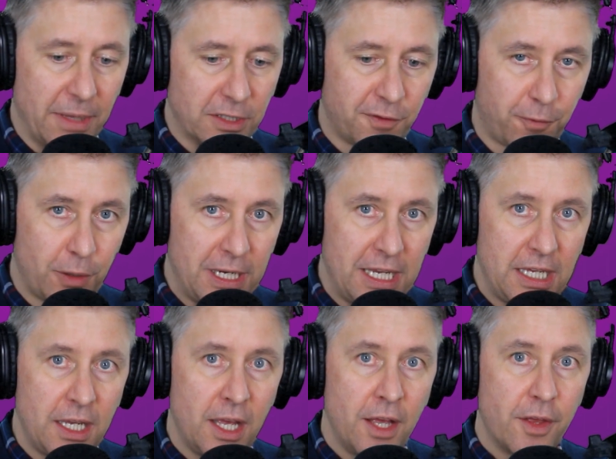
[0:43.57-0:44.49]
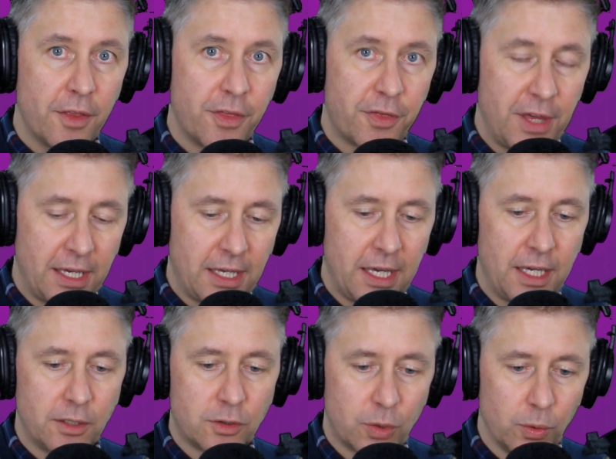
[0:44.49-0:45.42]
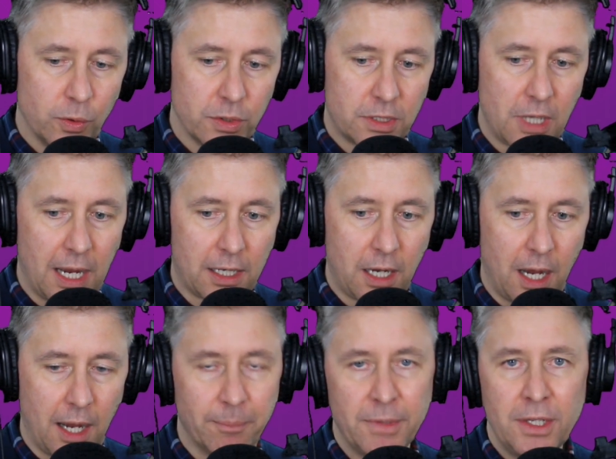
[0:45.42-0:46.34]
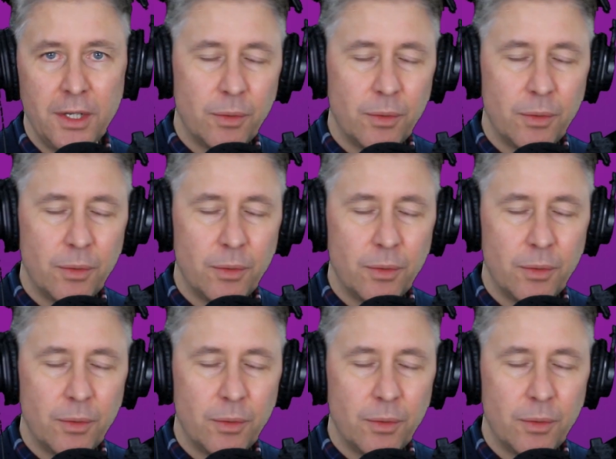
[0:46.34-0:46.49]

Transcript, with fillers: That's freethinkingtools.com.